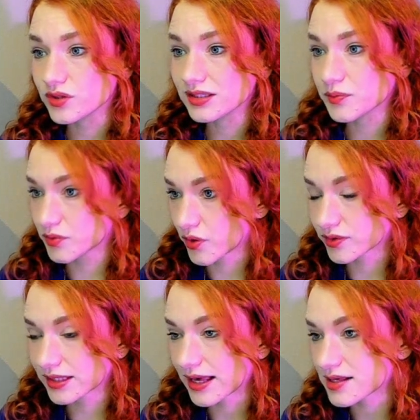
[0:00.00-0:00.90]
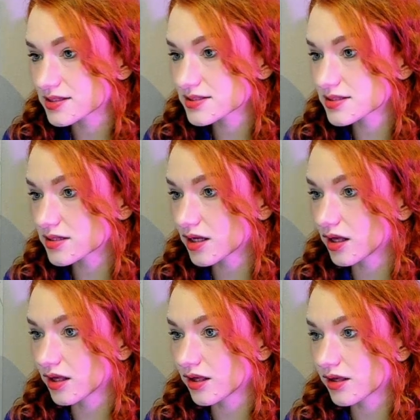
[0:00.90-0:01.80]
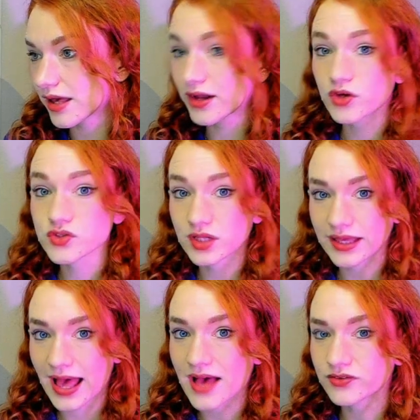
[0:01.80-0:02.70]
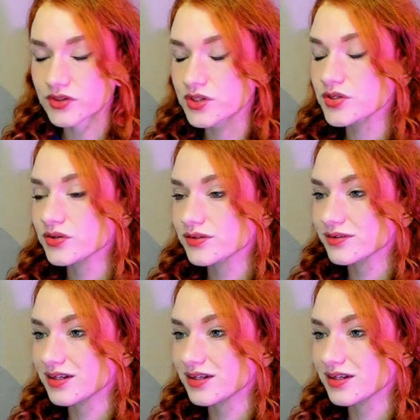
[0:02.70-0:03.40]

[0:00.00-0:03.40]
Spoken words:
during the broadcast and also like after